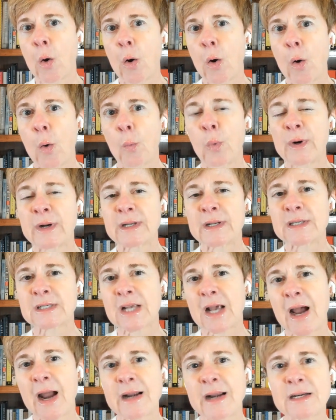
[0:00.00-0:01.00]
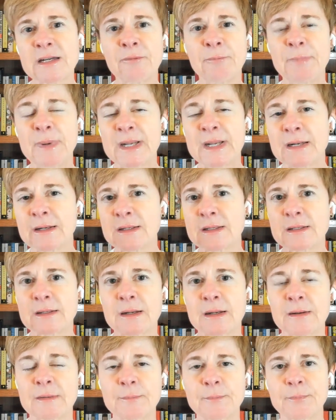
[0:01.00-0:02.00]
what has kind of
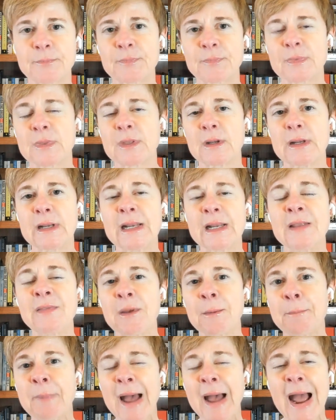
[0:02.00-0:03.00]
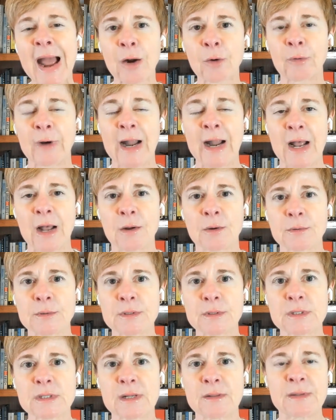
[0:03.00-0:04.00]
been in the
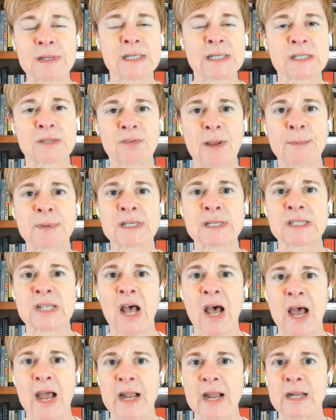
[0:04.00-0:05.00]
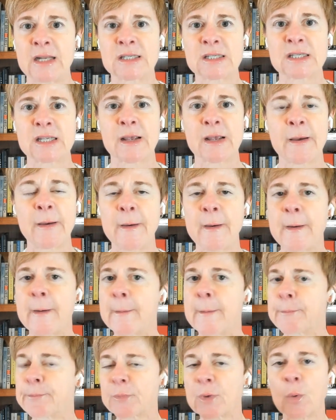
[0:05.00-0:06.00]
background, these femicides,
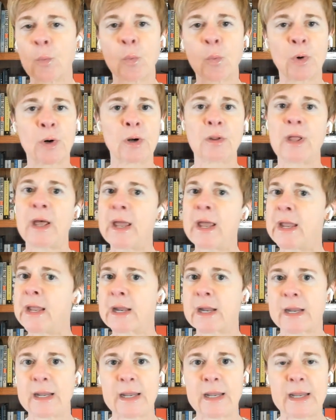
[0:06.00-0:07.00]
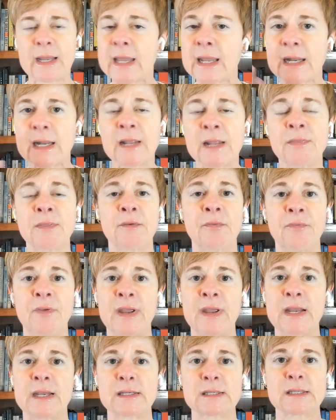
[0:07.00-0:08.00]
were like hit in the
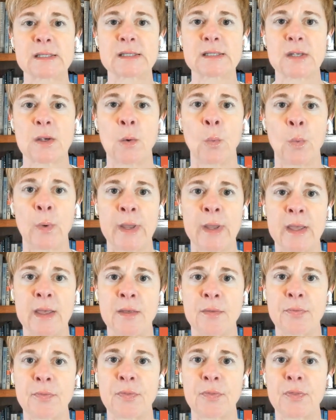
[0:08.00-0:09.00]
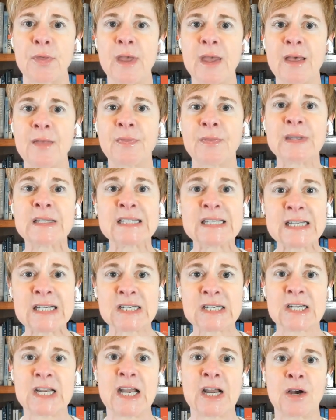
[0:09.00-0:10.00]
face with the
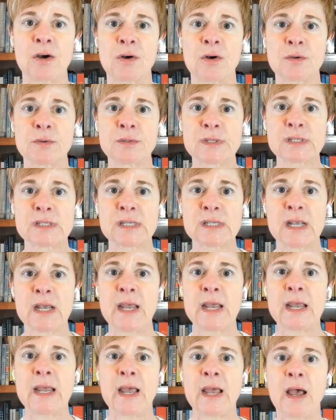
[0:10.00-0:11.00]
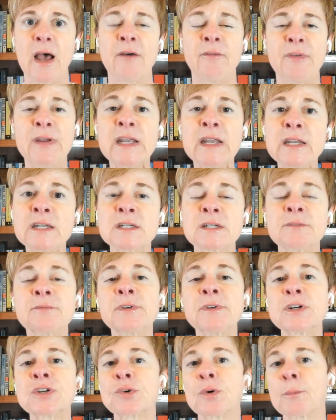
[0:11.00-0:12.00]
details of
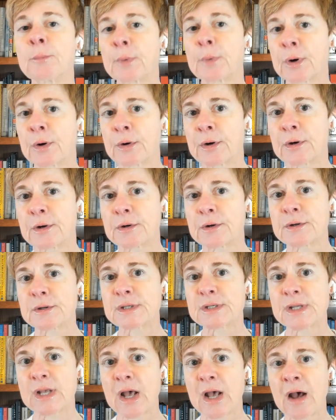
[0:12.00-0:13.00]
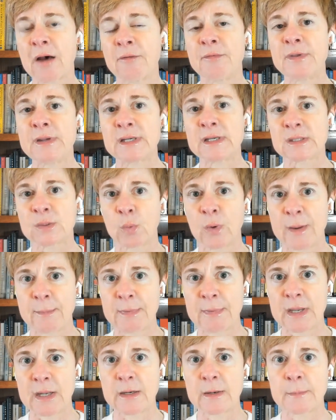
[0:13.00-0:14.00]
individual murders of these
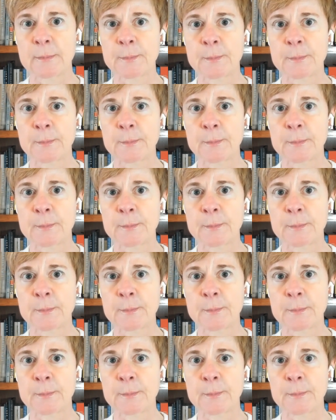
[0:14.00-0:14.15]
women.